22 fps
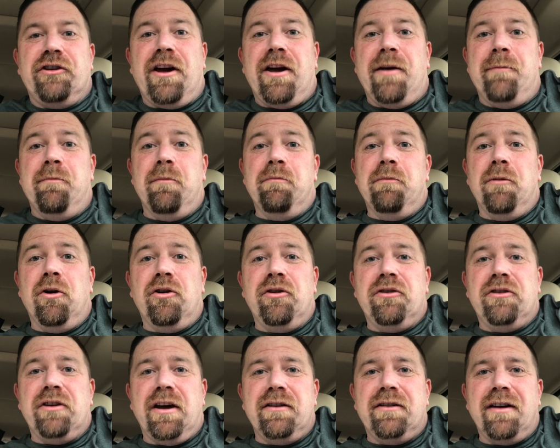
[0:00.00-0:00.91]
I'm
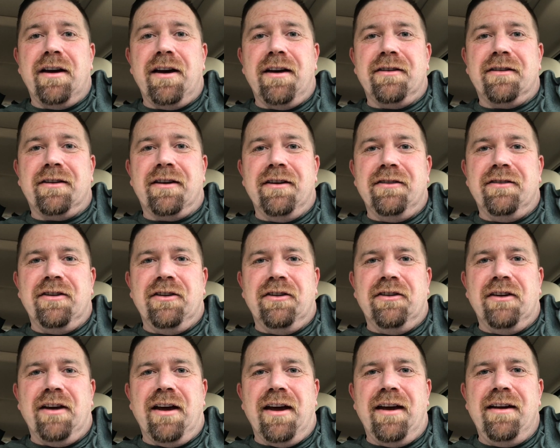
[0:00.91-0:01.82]
multitasking
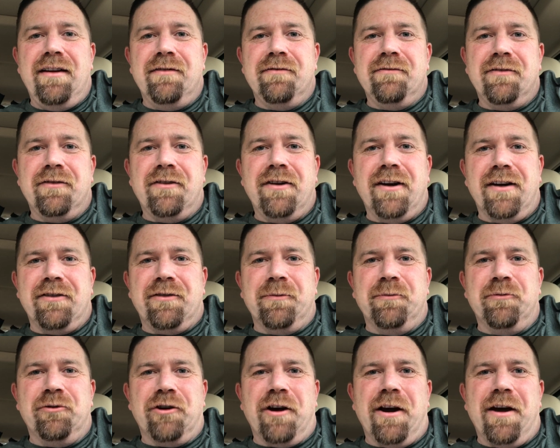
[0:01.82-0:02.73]
today. Got
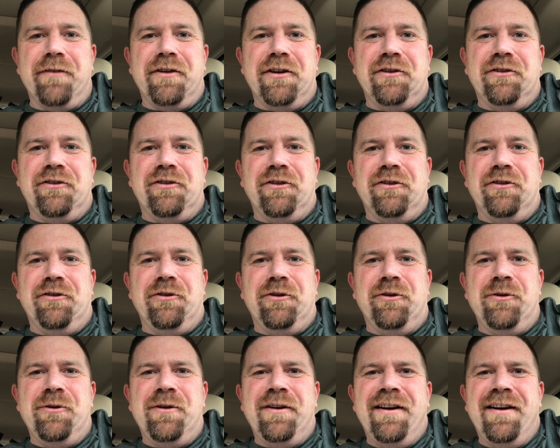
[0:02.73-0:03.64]
some driving to
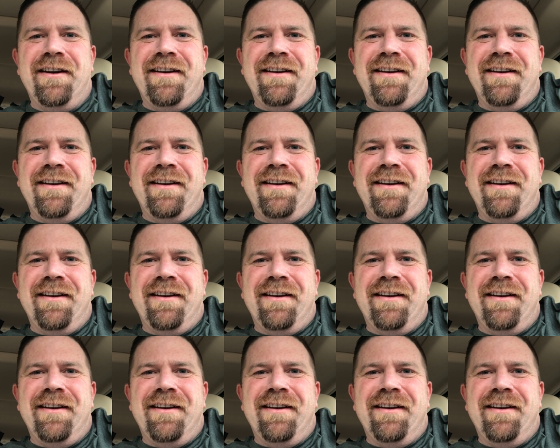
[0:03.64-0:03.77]
do.